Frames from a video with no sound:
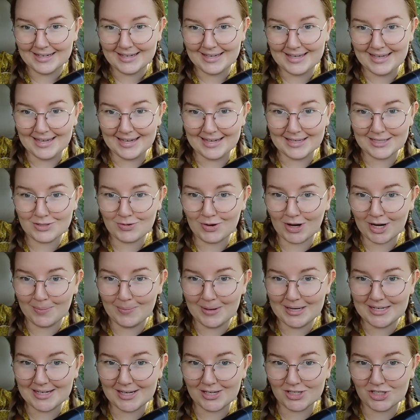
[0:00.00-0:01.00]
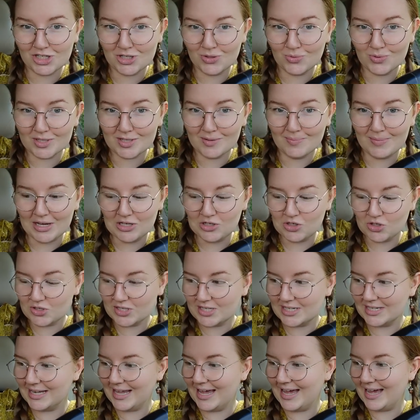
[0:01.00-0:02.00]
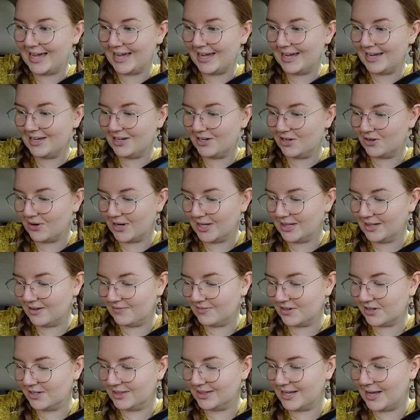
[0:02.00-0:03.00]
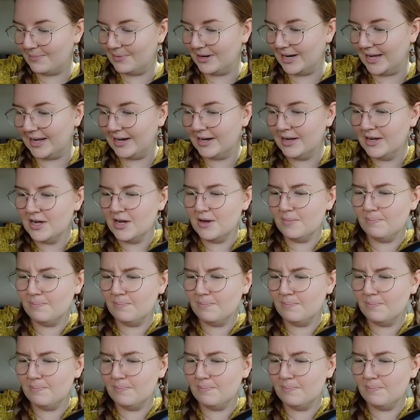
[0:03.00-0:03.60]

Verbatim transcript: Keegan's recommendation was a major slay. You know, I love a good lemonade.